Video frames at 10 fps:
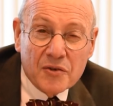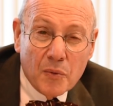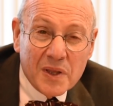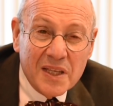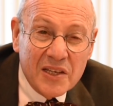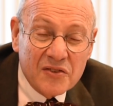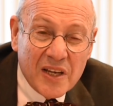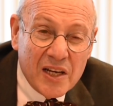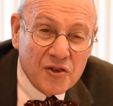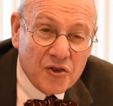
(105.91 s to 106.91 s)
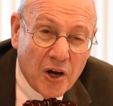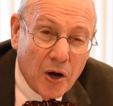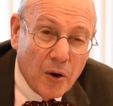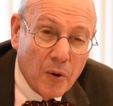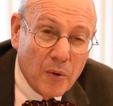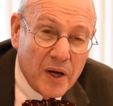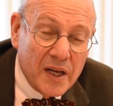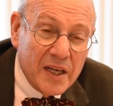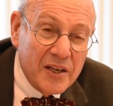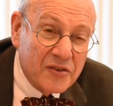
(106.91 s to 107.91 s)
So, what these data show
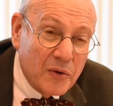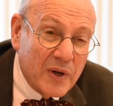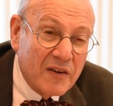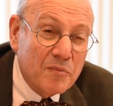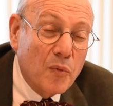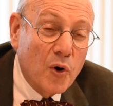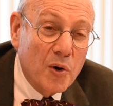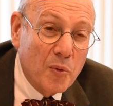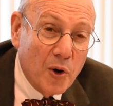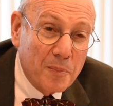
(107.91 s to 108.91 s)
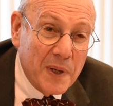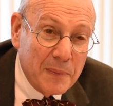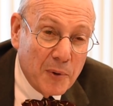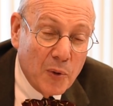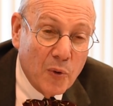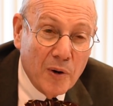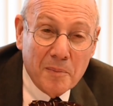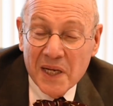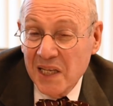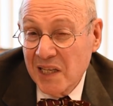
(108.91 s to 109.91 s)
is that we have more and more people who are
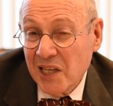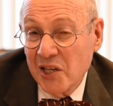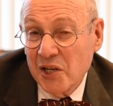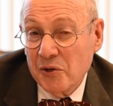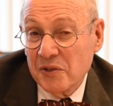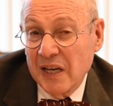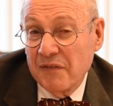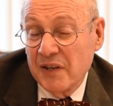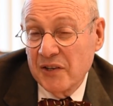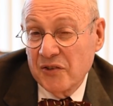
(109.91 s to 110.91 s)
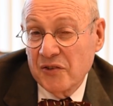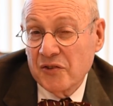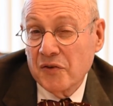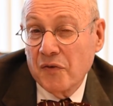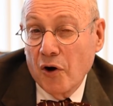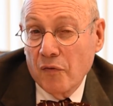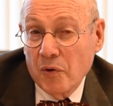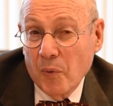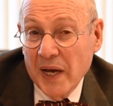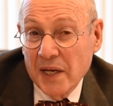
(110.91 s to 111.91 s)
meeting the clinical definitions of
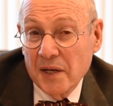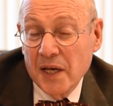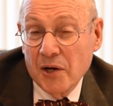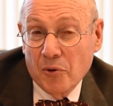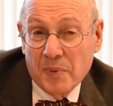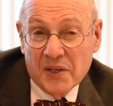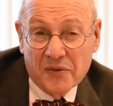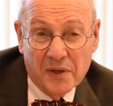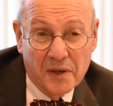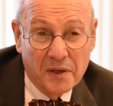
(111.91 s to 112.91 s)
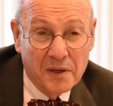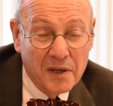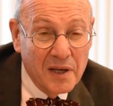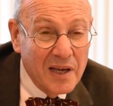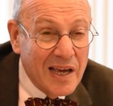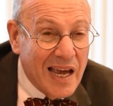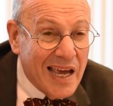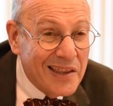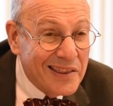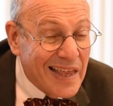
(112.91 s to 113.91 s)
overweight and obesity.
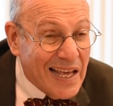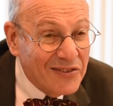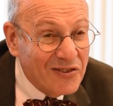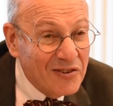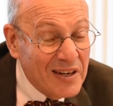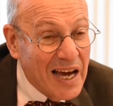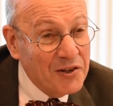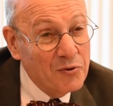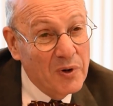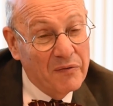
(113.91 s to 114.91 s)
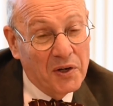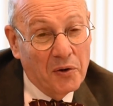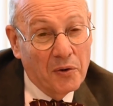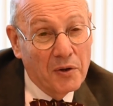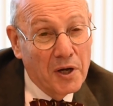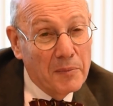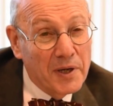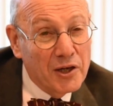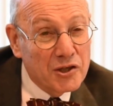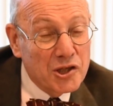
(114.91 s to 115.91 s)
And that's not trivial
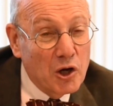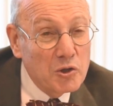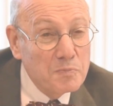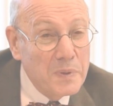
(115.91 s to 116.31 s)
because those